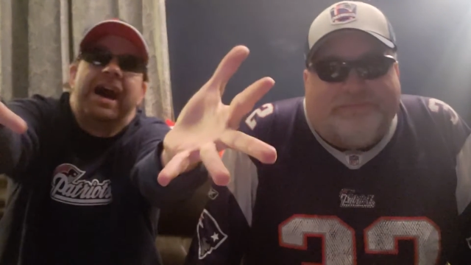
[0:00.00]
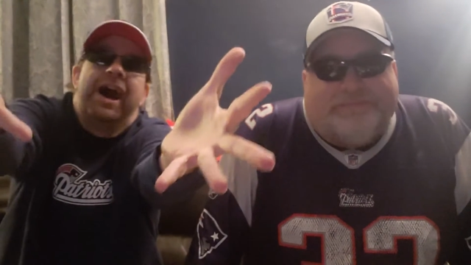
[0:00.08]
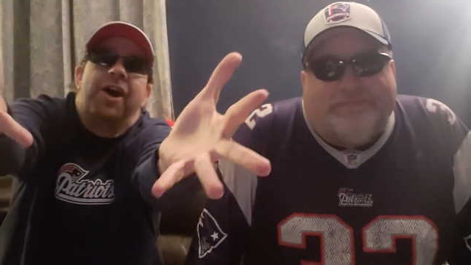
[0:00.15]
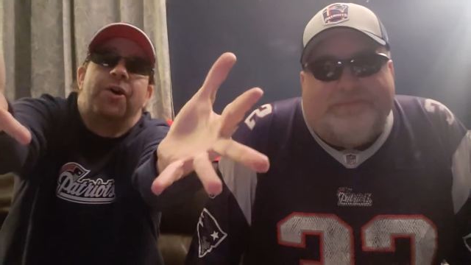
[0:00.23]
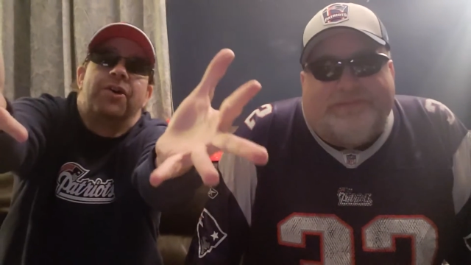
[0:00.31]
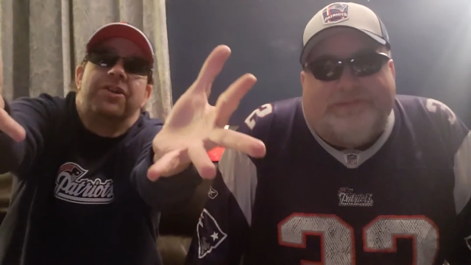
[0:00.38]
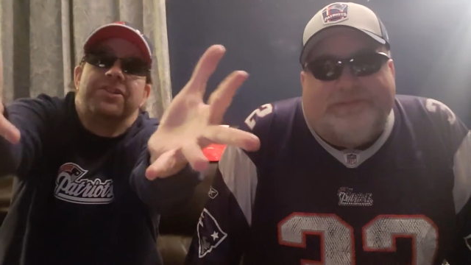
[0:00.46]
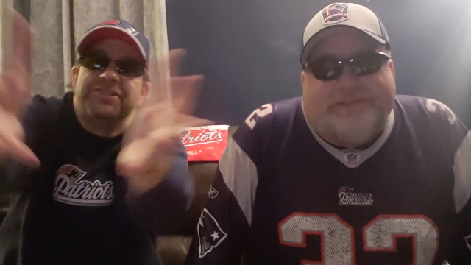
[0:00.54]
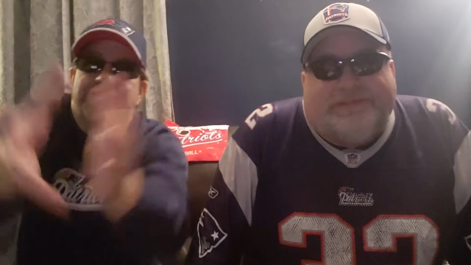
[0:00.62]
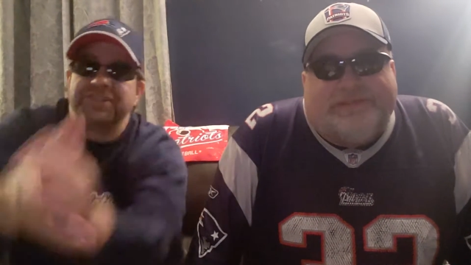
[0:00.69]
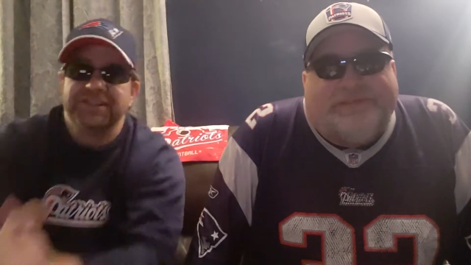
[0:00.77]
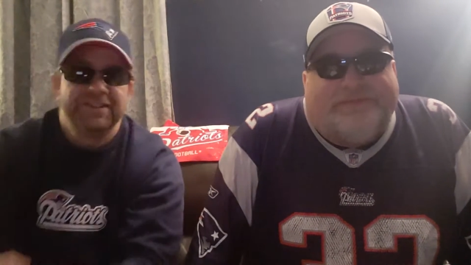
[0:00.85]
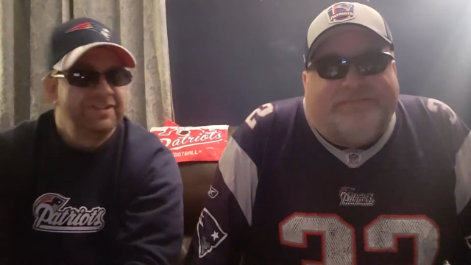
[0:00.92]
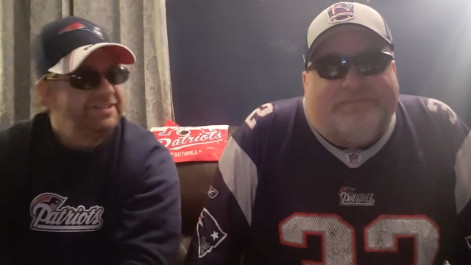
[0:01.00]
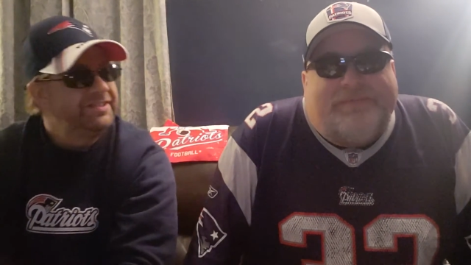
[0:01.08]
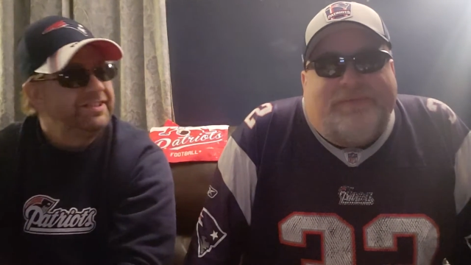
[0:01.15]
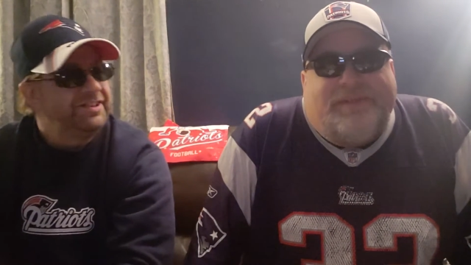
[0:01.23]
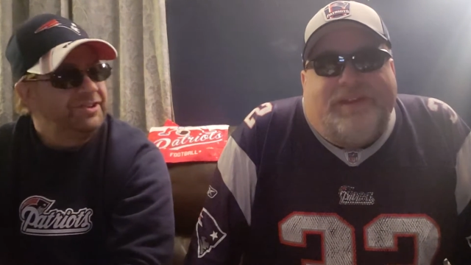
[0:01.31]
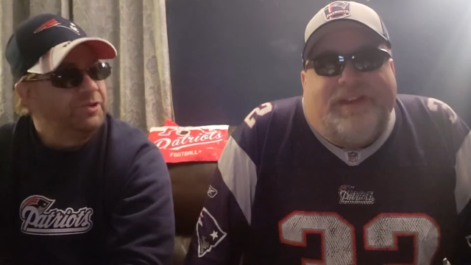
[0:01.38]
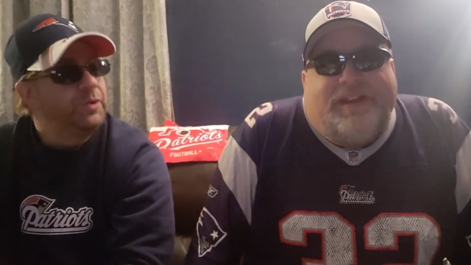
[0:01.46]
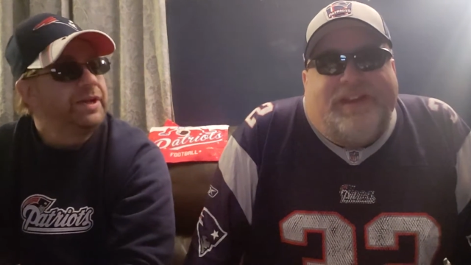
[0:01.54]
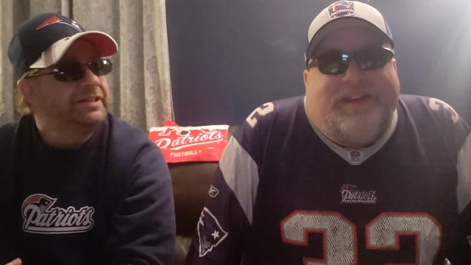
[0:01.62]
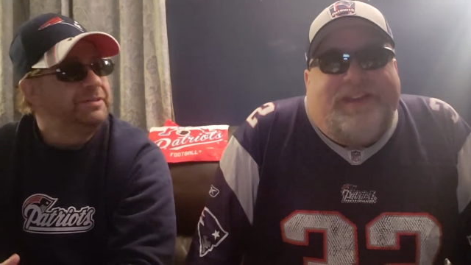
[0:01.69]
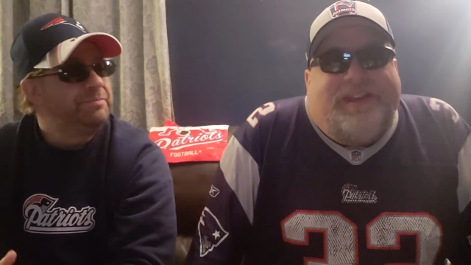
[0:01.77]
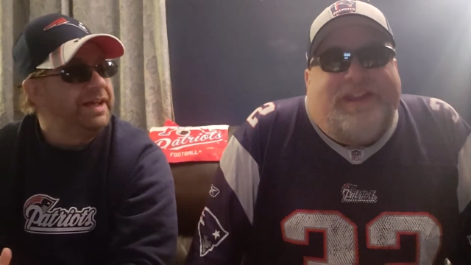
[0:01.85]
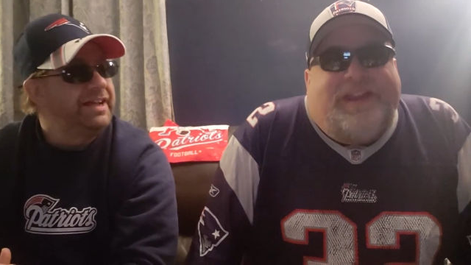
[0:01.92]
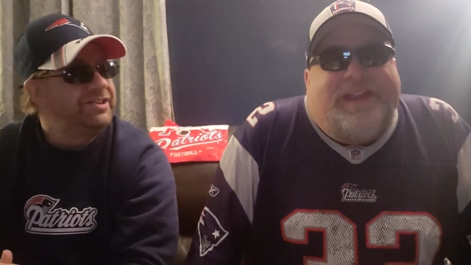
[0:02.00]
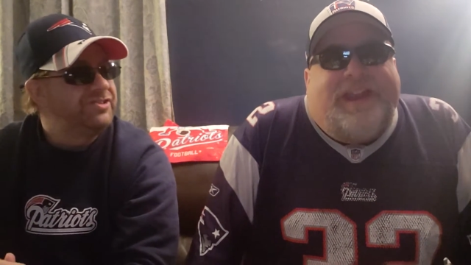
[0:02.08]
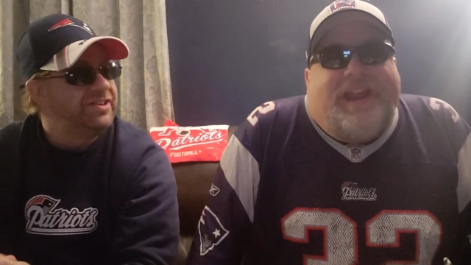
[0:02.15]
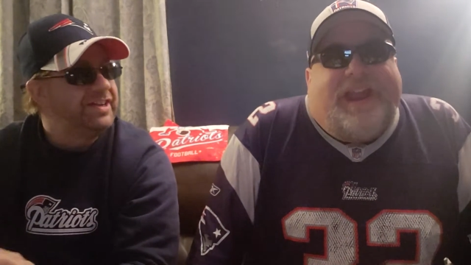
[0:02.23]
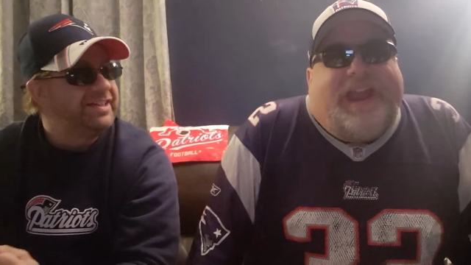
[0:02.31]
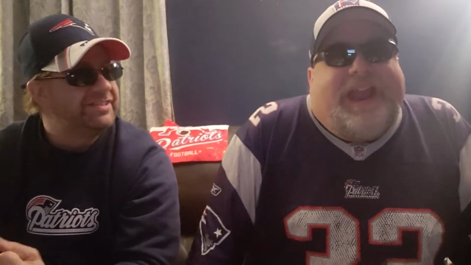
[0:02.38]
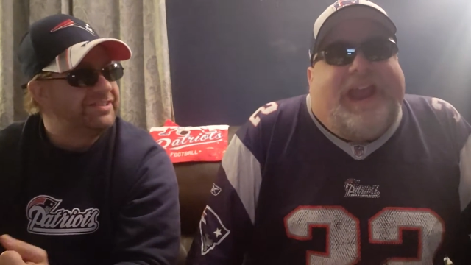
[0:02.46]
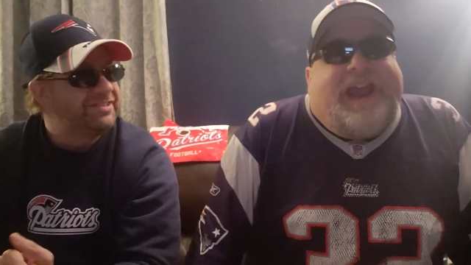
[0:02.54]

Speaker 1: ours, New England Patriots.